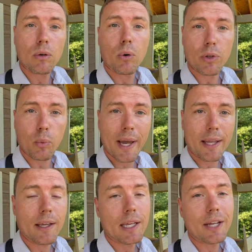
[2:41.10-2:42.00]
or the
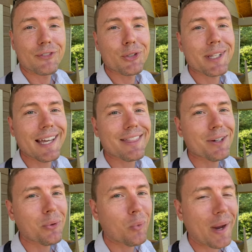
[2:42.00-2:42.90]
wet. If you get
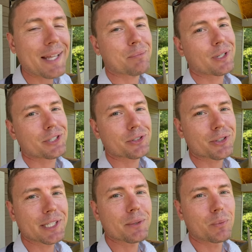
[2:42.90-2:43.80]
the wet
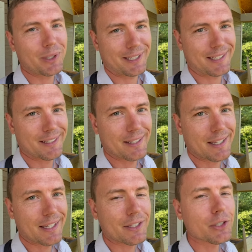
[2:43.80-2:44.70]
pressure-treated wood,
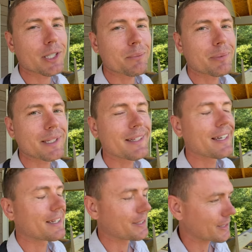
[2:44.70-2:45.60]
mm, you can I know where be, you're going
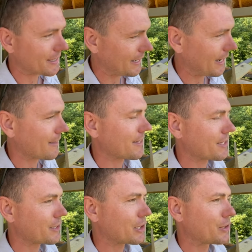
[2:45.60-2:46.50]
with this. You, I think
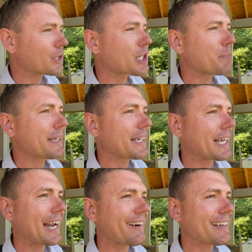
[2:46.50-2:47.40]
you do. You can be
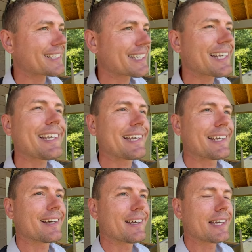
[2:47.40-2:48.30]

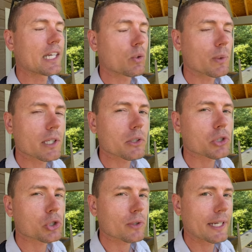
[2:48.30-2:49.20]
guaranteed it will
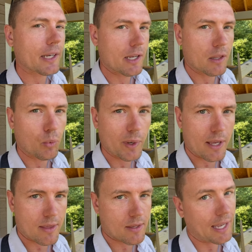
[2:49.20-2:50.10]
shrink in the
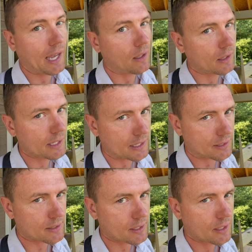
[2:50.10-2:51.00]
width, at oh.
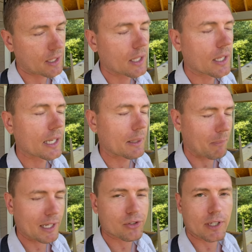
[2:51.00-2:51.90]
least. It
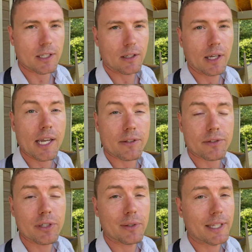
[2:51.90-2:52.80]
might shrink in the
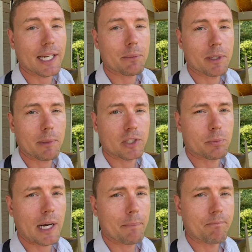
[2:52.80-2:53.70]
length, too, and that could be a major
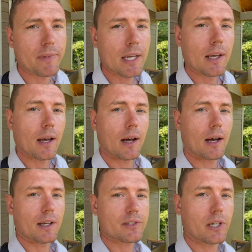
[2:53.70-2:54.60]
problem.
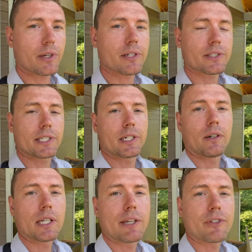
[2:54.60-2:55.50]
Uh, so here's the
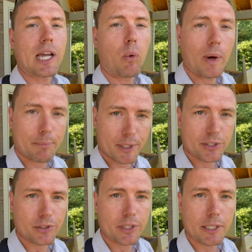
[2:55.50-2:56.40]
deal. If you got wet
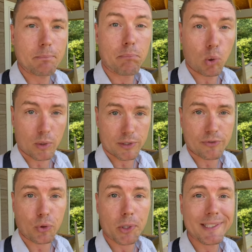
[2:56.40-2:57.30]
pressure-treated boards
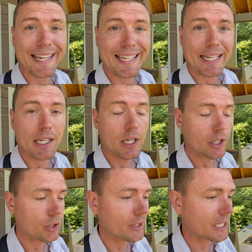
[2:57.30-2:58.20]
for your decking,
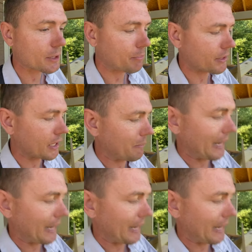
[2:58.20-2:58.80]
you need to put them